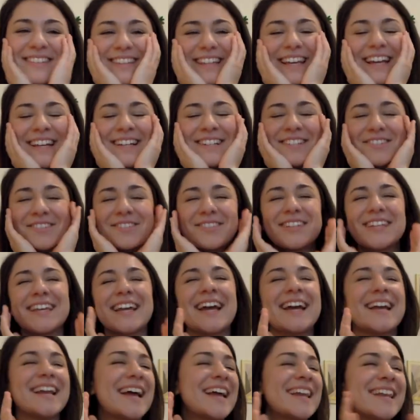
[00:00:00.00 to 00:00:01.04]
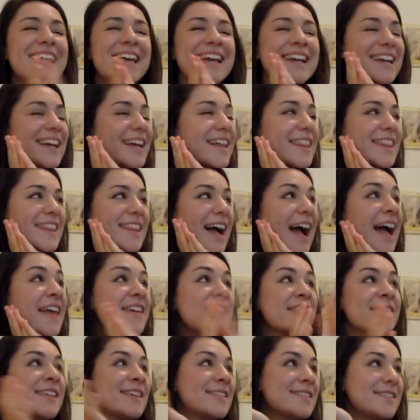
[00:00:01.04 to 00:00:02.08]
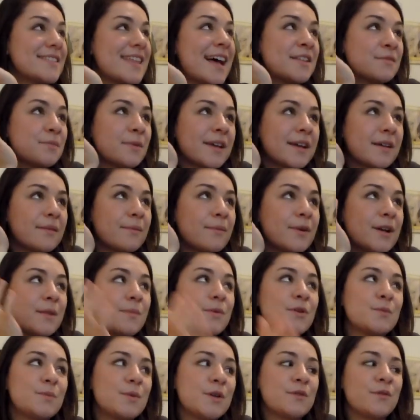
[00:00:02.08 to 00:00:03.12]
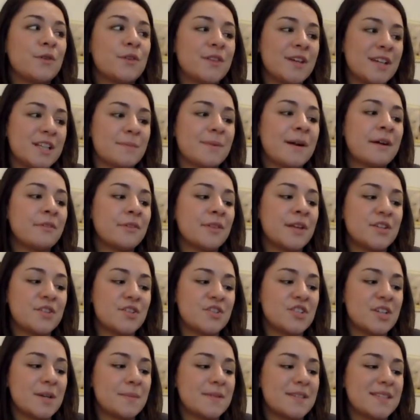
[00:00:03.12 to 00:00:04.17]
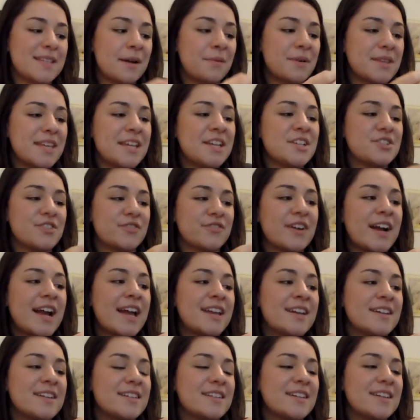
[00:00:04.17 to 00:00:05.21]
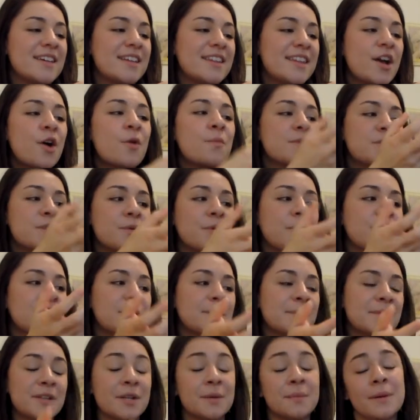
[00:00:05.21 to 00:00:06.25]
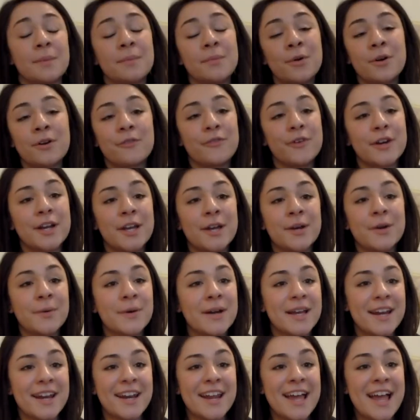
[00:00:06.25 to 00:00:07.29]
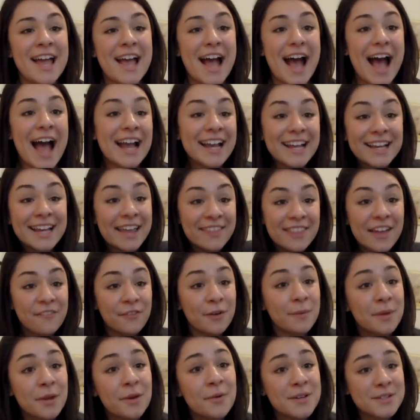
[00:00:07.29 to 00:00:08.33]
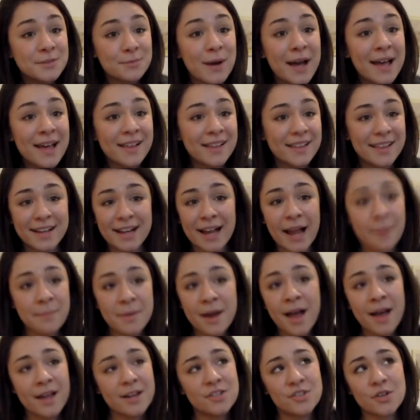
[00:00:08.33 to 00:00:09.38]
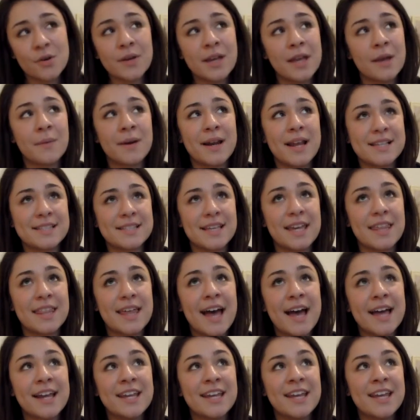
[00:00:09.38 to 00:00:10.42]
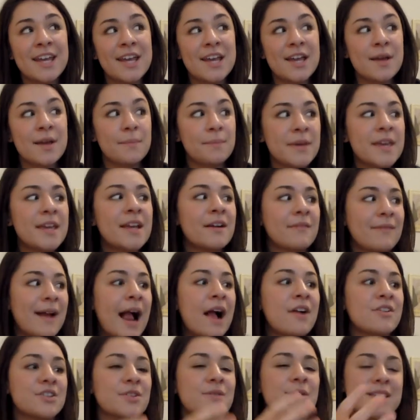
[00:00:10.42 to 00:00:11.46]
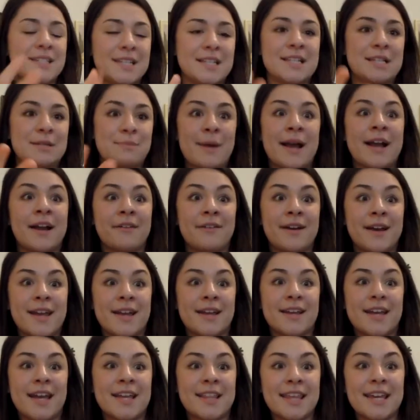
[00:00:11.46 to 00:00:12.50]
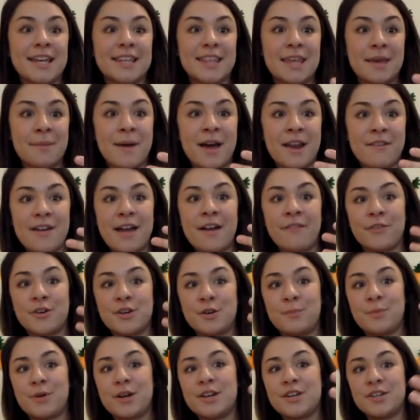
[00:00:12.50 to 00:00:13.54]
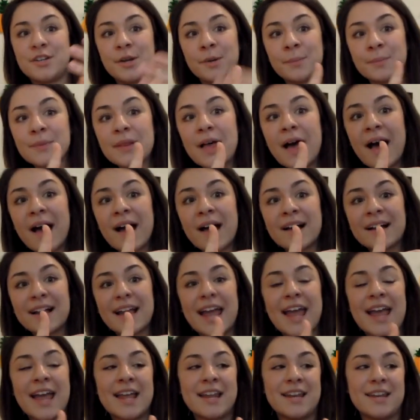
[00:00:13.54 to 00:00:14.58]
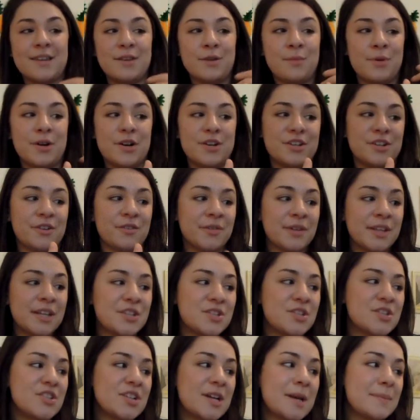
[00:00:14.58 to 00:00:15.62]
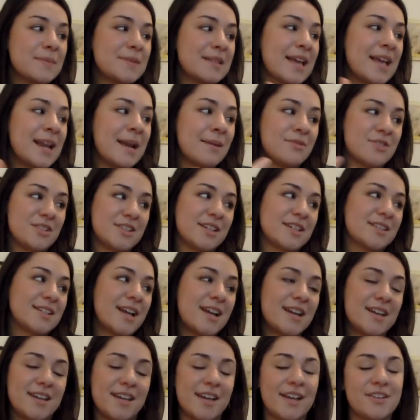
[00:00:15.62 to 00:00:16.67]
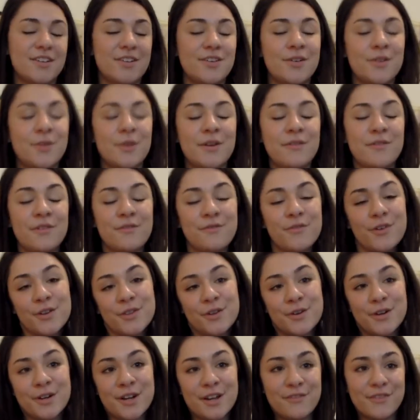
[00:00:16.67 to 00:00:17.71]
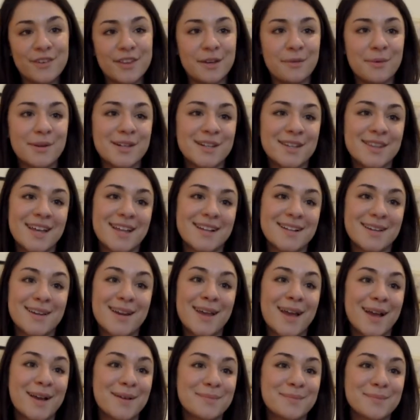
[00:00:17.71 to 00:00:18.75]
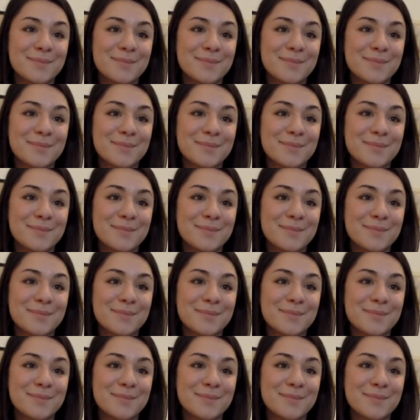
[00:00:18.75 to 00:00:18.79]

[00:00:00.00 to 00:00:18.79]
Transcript: Thanks, Juliet. And like I think that's like one of the most beautiful things about relationships, is that with each friend they open the world up a little bit more for you. And I get that from you as well. Like I'm not joking when I say that being around you is inspiring, and like the amount of effort you put into your blog and you put into your relationships, and I'm just excited to get to know you even further, and I feel like we did that today.